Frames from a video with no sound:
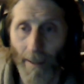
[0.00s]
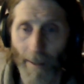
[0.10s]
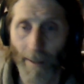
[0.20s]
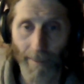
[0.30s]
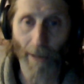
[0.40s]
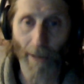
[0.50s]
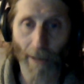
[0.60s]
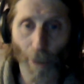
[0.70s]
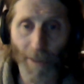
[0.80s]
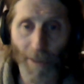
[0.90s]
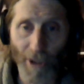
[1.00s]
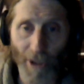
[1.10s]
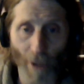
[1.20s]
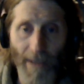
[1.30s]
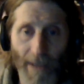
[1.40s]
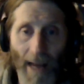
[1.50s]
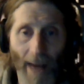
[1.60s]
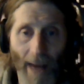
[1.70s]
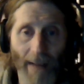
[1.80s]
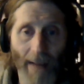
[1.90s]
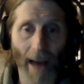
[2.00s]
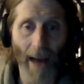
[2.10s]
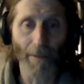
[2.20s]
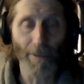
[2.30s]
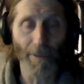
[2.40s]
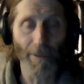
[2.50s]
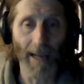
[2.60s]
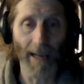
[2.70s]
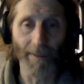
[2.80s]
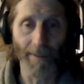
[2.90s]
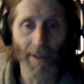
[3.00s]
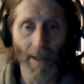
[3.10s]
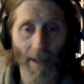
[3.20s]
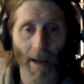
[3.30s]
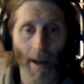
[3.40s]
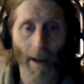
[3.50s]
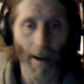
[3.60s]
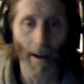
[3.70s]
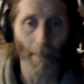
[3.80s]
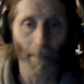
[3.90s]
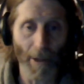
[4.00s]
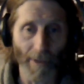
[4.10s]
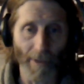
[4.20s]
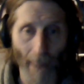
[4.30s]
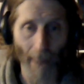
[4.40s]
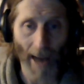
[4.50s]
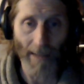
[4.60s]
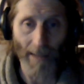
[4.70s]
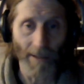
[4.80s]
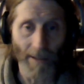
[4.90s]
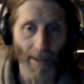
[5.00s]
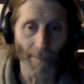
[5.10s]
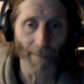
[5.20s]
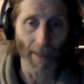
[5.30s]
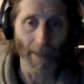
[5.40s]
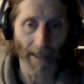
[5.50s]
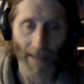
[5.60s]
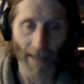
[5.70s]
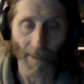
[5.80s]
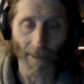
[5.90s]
human souls that had not received much of the mind from the next level.